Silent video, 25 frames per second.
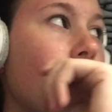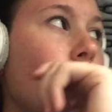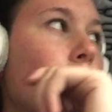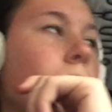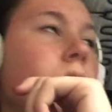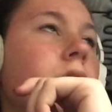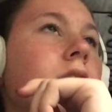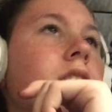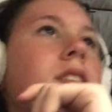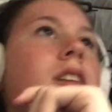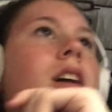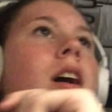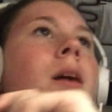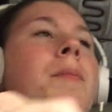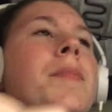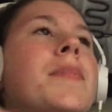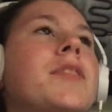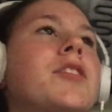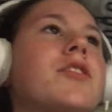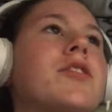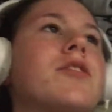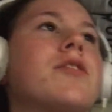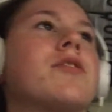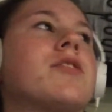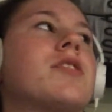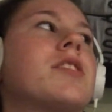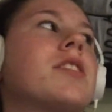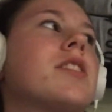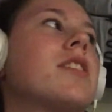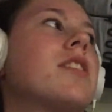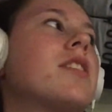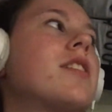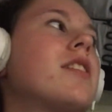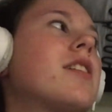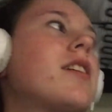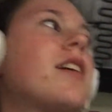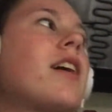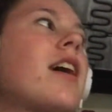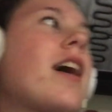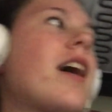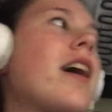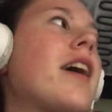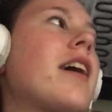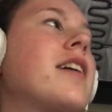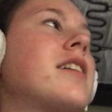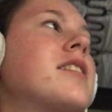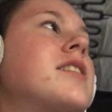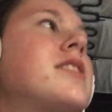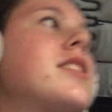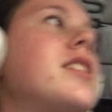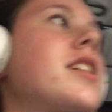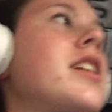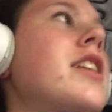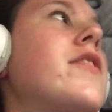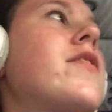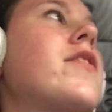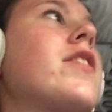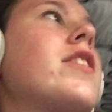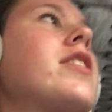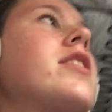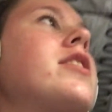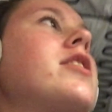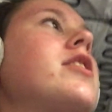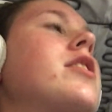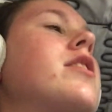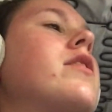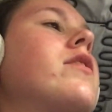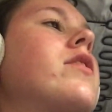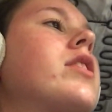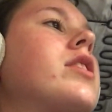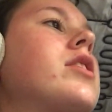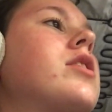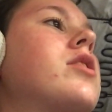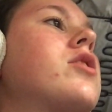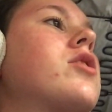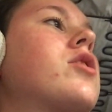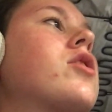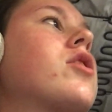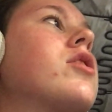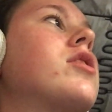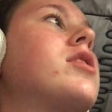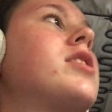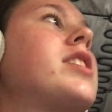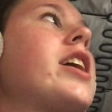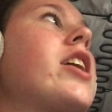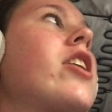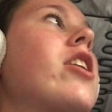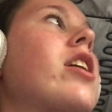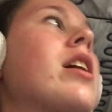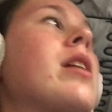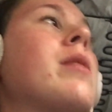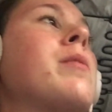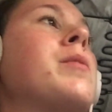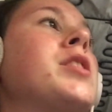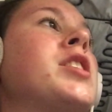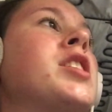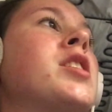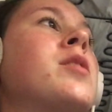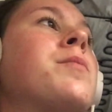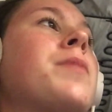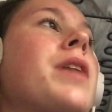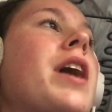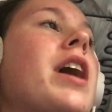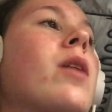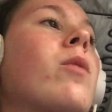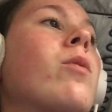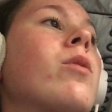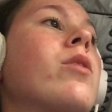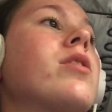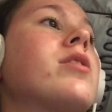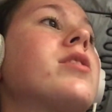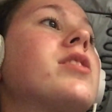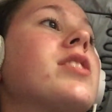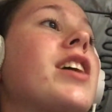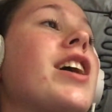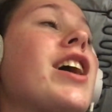one of the commenters asked if any of us could say our ABCs backwards,